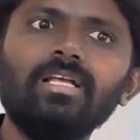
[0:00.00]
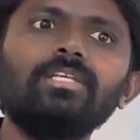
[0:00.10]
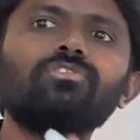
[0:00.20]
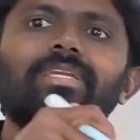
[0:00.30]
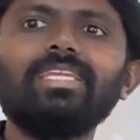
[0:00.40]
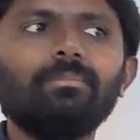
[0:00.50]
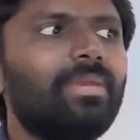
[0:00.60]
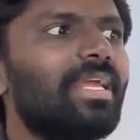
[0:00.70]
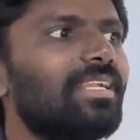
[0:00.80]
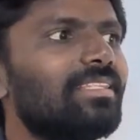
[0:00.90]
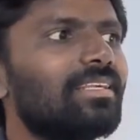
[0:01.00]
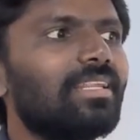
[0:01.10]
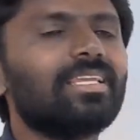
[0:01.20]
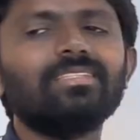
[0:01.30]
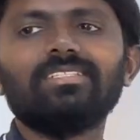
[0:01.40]
So he made that
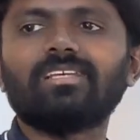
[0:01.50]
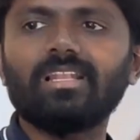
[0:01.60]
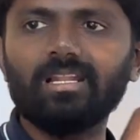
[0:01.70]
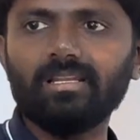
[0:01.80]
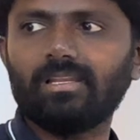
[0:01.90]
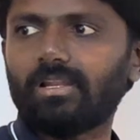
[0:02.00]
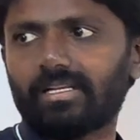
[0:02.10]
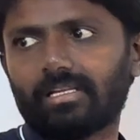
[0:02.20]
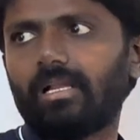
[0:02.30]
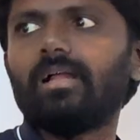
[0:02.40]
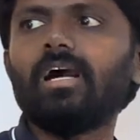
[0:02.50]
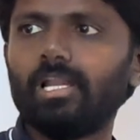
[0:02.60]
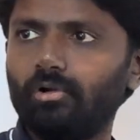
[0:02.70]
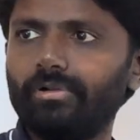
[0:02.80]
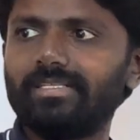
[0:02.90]
like these are all not
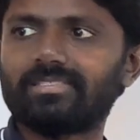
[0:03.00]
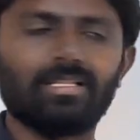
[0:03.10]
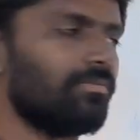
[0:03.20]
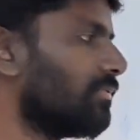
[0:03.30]
allowed itself.